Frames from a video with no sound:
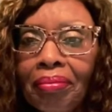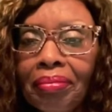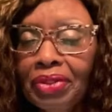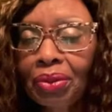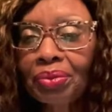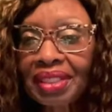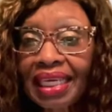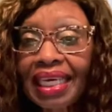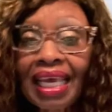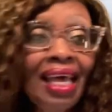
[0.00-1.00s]
You don't
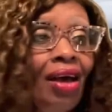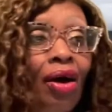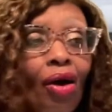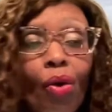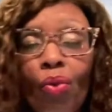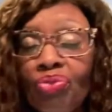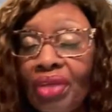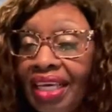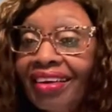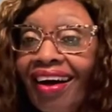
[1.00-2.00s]
say, oh,
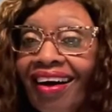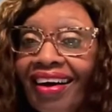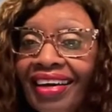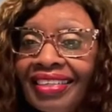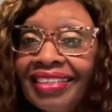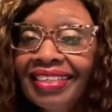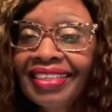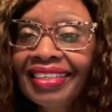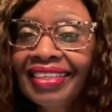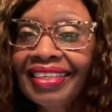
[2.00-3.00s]
thank God
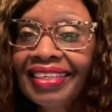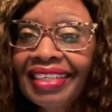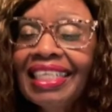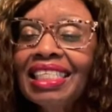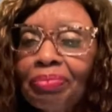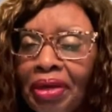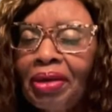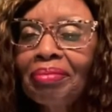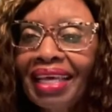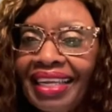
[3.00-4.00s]
he
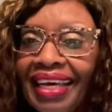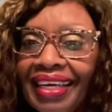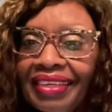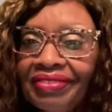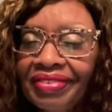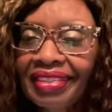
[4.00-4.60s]
spared my life,